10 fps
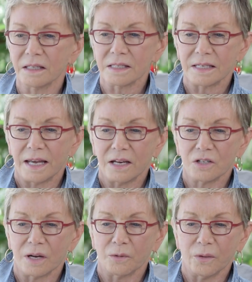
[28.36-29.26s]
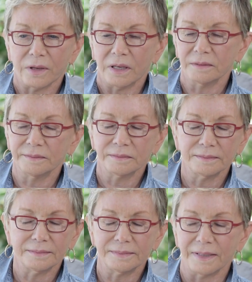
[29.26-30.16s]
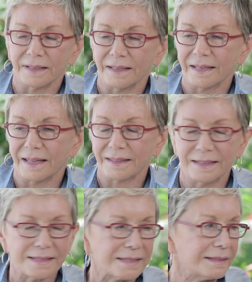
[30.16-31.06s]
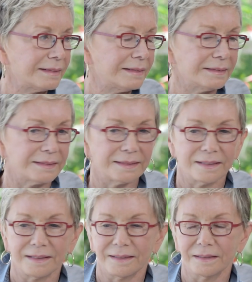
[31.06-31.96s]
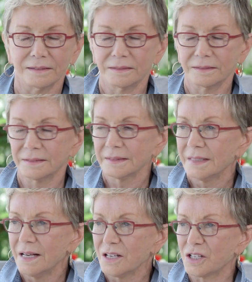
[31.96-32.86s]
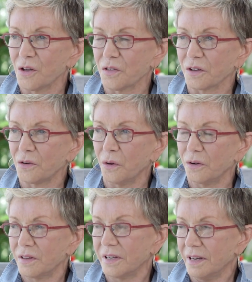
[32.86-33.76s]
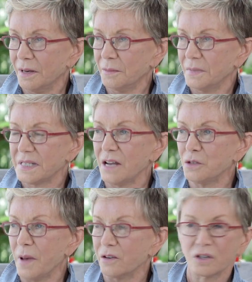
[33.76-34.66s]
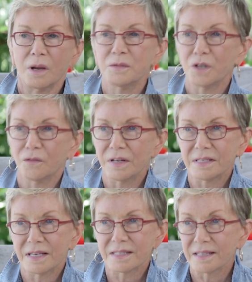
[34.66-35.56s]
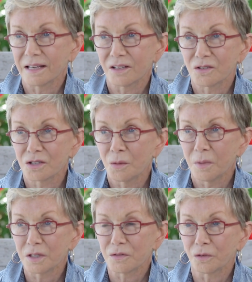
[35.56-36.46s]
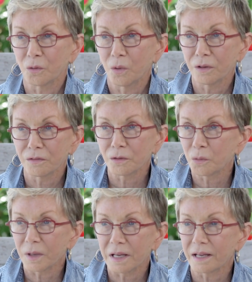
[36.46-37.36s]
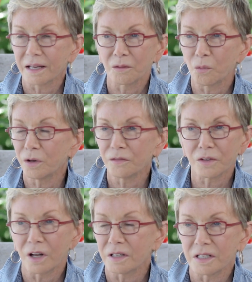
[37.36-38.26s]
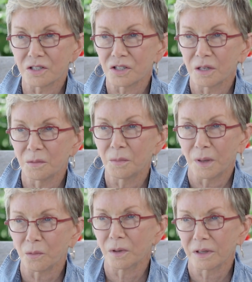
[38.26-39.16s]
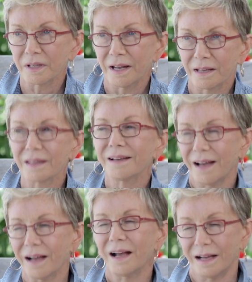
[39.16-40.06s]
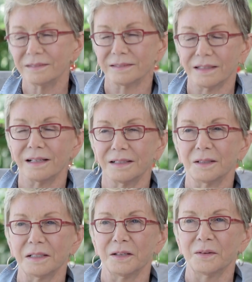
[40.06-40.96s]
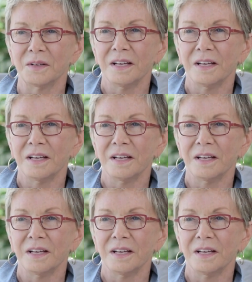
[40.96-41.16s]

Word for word: on the stage and I'm going, oh, I'm not going to get this. You know, it, uh. So the, the uh, stage manager comes over and he says, thank you so much for a wonderful week and a wonderful audition, but we're, I, I, I know, I know.